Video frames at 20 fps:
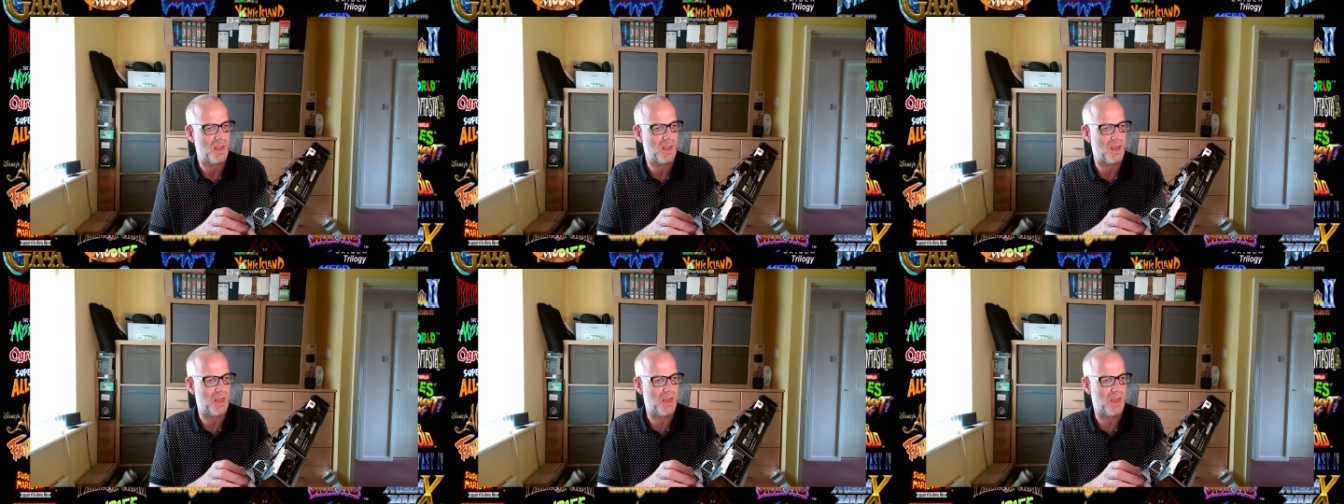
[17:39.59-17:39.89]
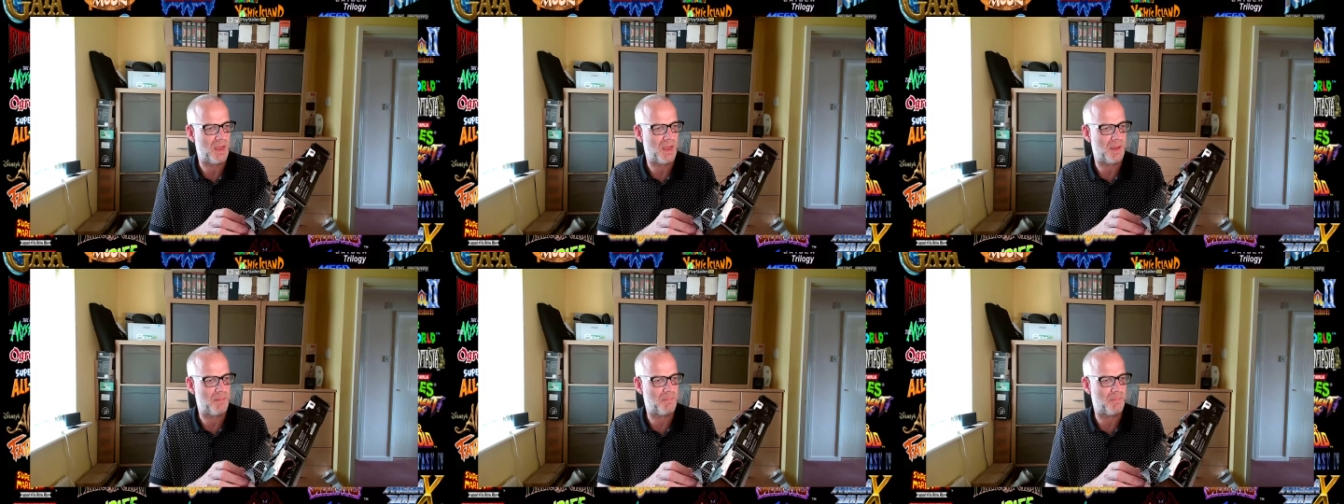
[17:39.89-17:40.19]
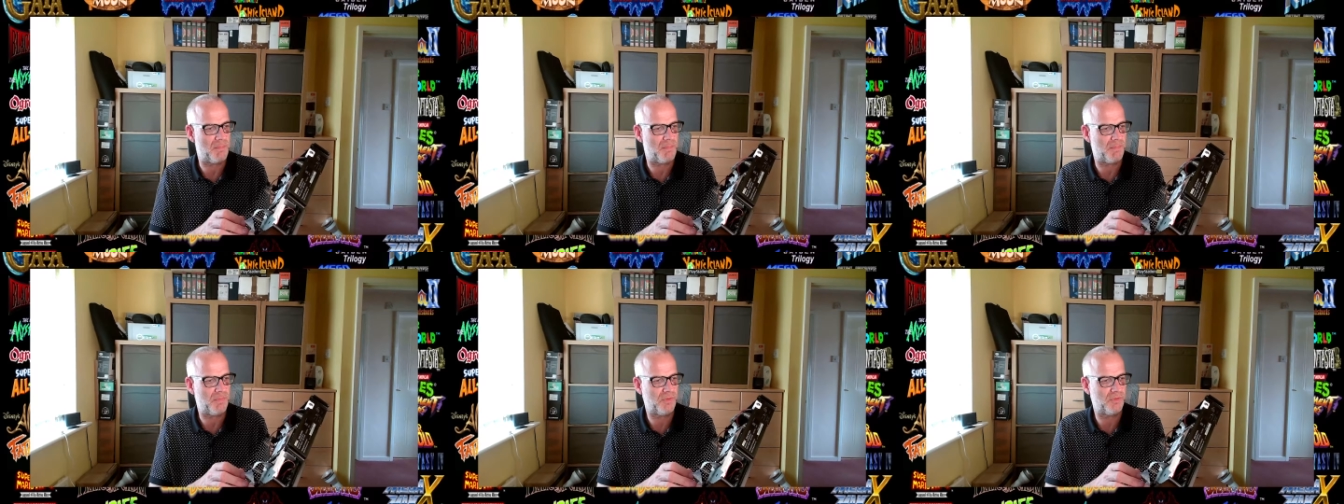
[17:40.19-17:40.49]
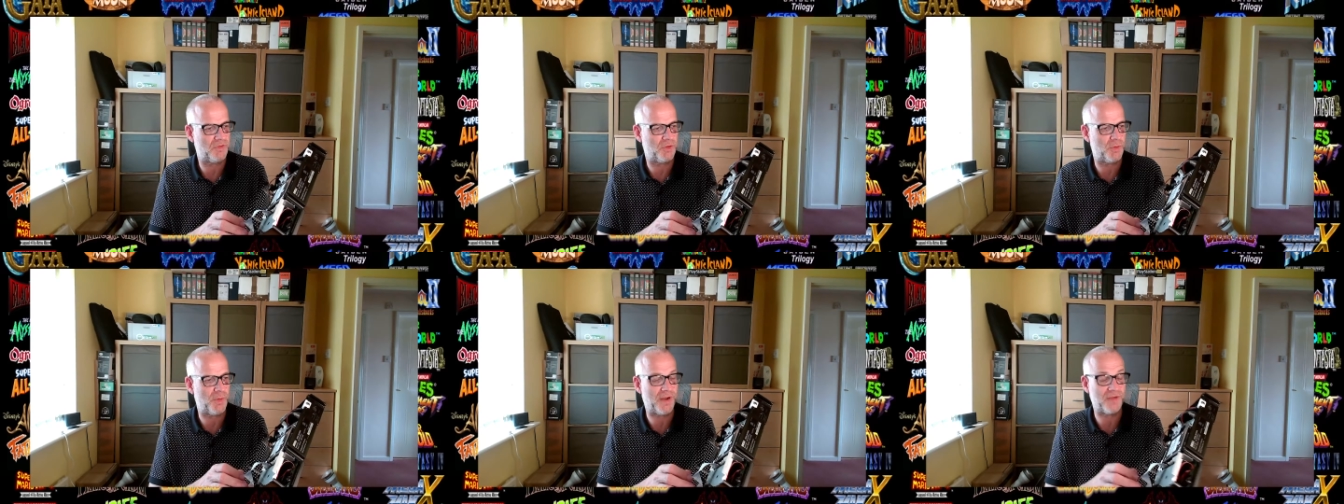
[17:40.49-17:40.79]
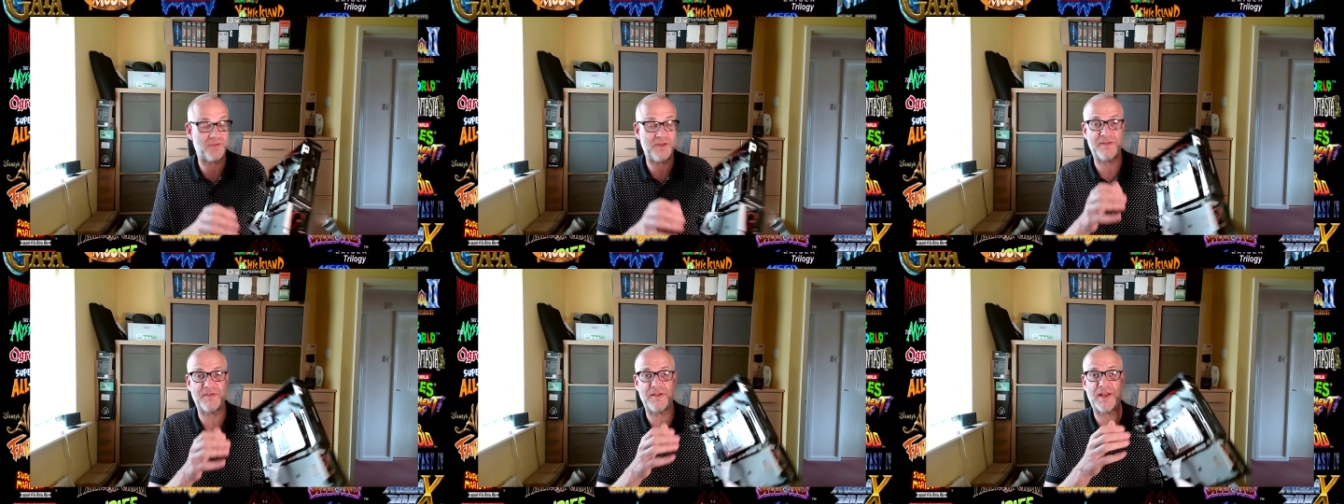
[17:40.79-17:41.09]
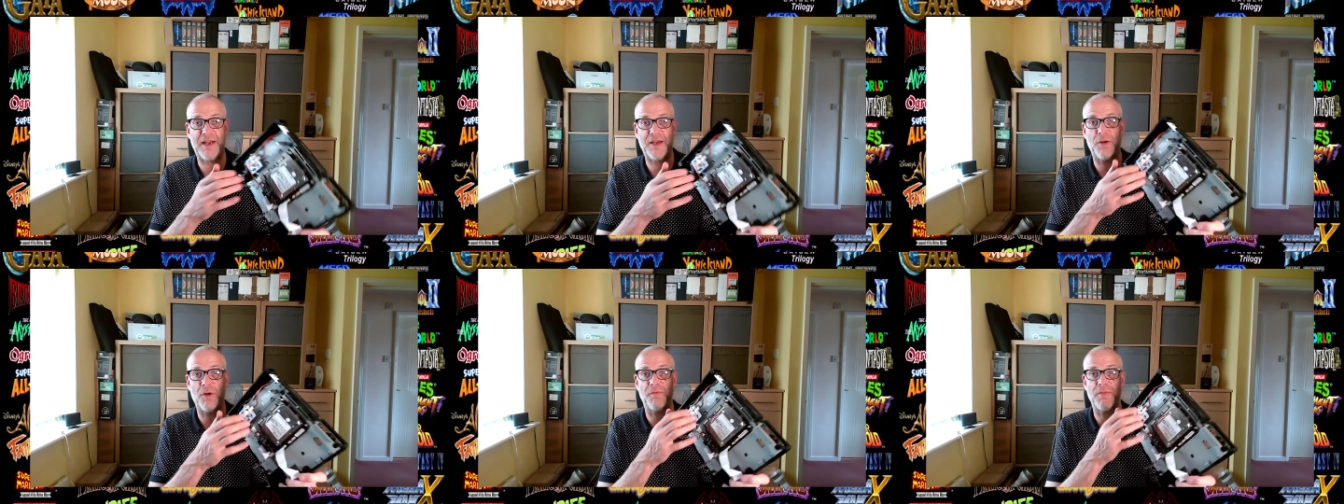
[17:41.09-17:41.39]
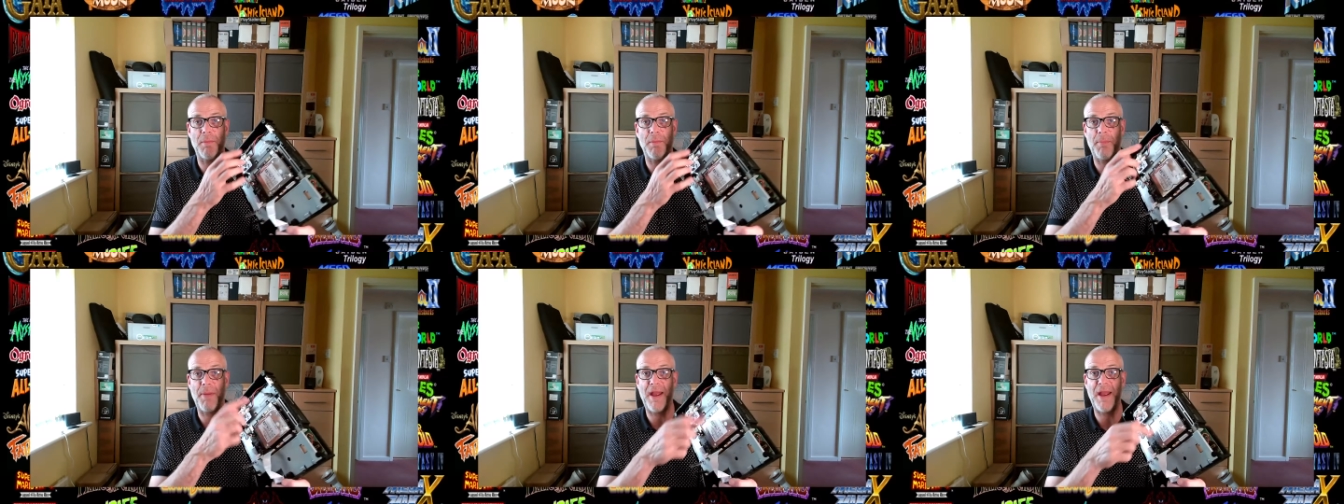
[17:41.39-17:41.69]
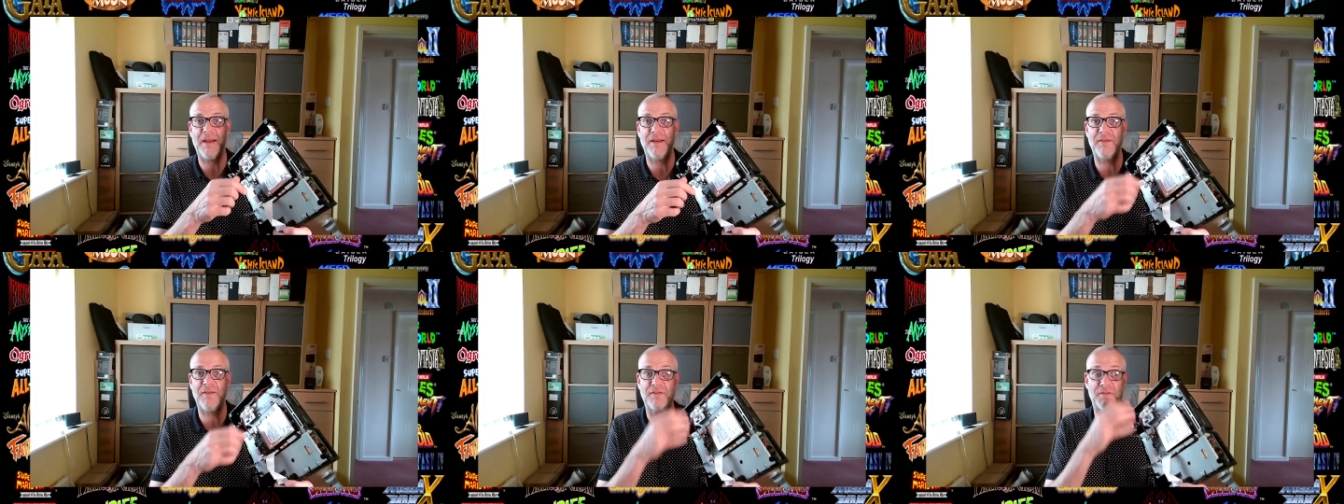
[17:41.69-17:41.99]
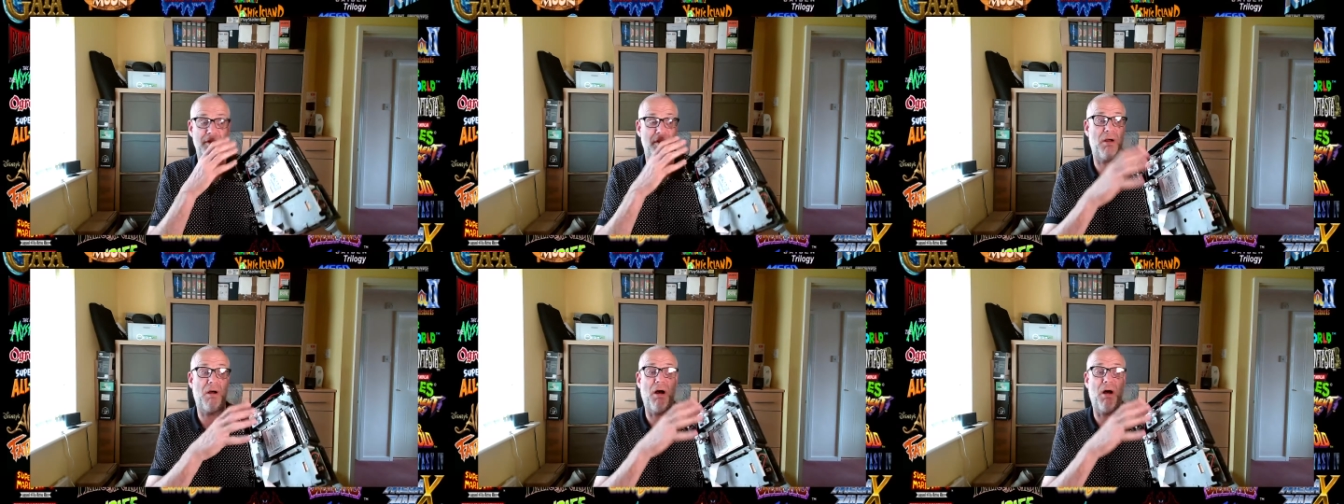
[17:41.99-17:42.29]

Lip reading: To actually take off the pegs